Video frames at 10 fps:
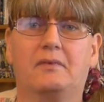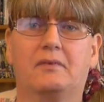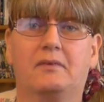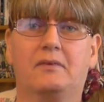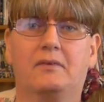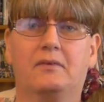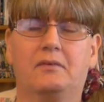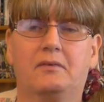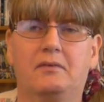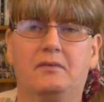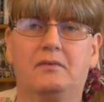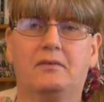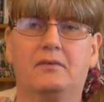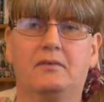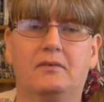
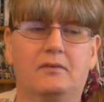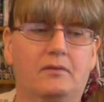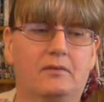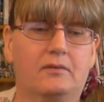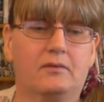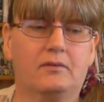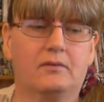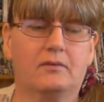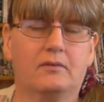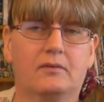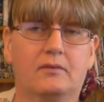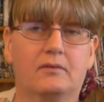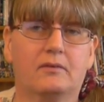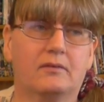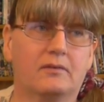
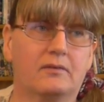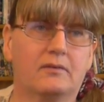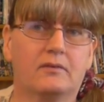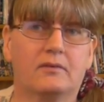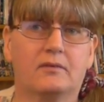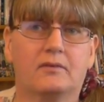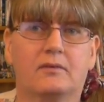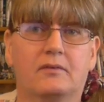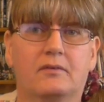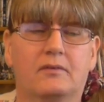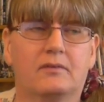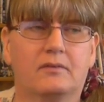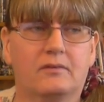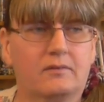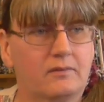
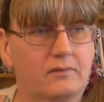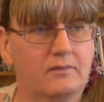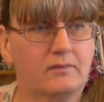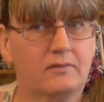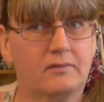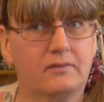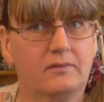(not speaking)